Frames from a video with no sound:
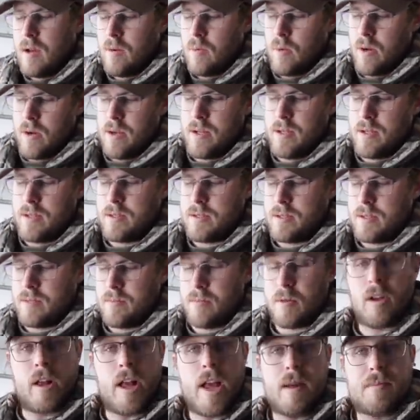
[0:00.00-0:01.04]
was
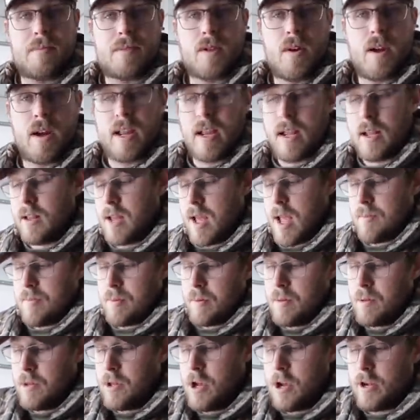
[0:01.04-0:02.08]
some clamps. So I can clamp
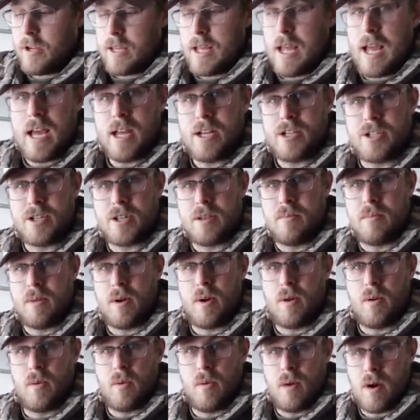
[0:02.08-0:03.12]
them along the edge of the
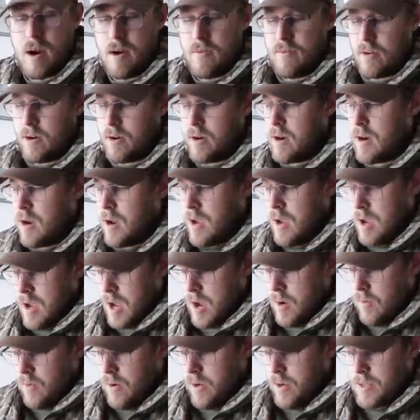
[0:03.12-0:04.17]
boat wherever
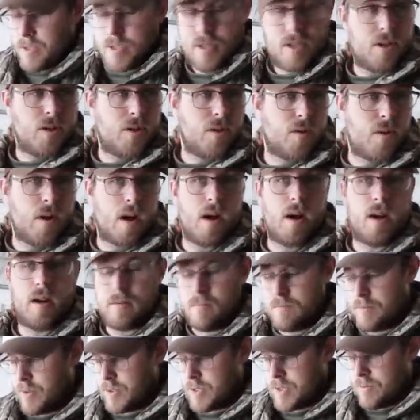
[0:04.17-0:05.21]
I want to
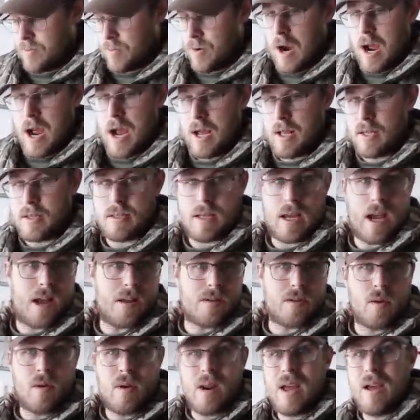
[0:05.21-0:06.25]
put some rods. I
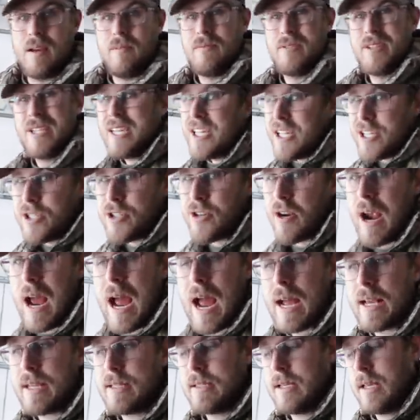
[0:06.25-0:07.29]
don't have
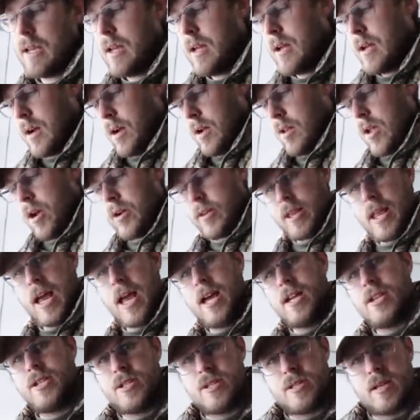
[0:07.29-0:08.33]
T-tracks along the
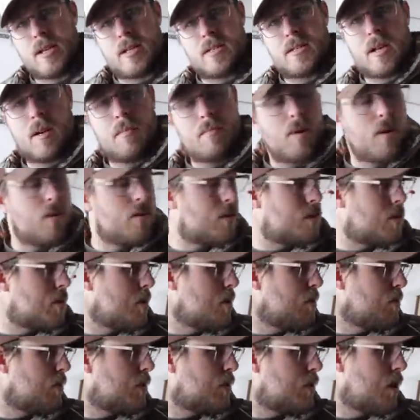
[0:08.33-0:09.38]
edges like some boats
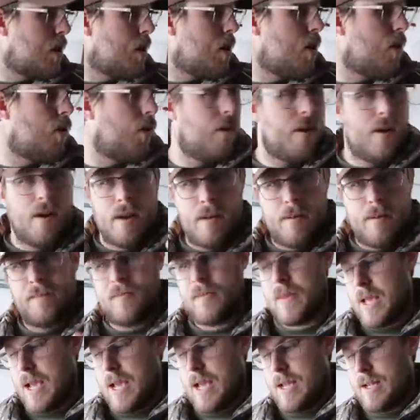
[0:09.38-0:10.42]
do. So
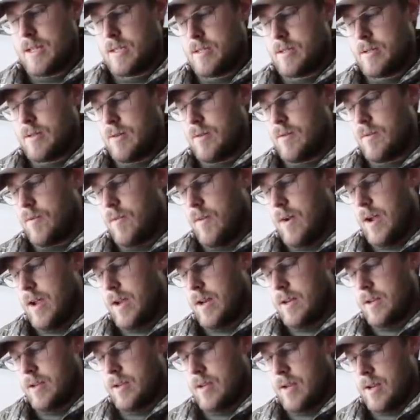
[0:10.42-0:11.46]
I had to
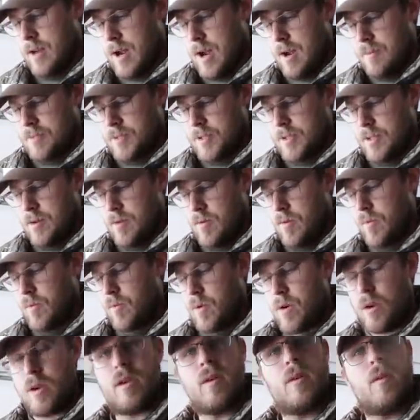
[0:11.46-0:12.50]
find an option that would
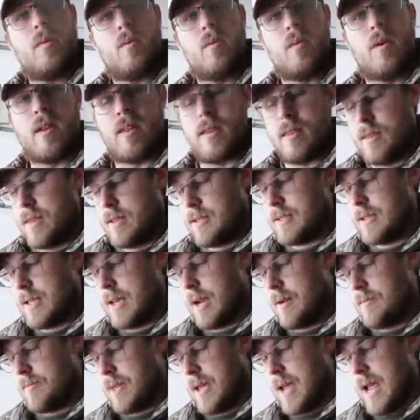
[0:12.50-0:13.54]
work with the
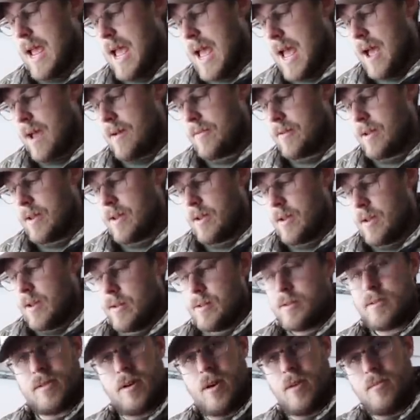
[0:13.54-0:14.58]
setup that I have.
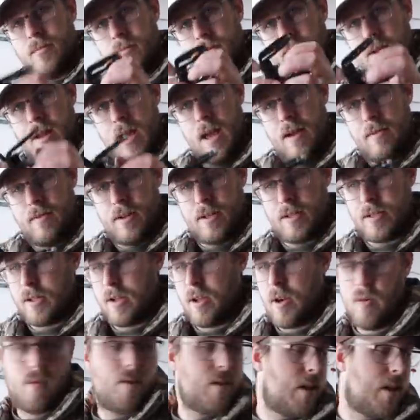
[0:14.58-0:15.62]
So having to
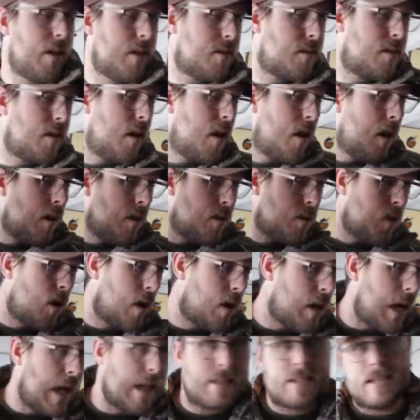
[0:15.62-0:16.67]
go with this. So I
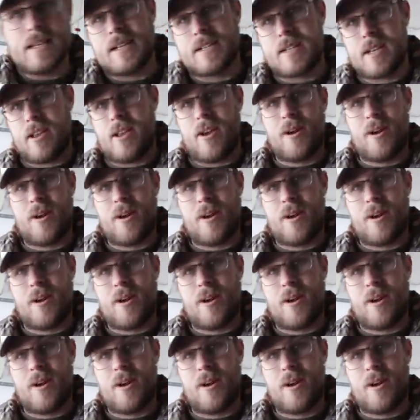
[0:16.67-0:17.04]
got six of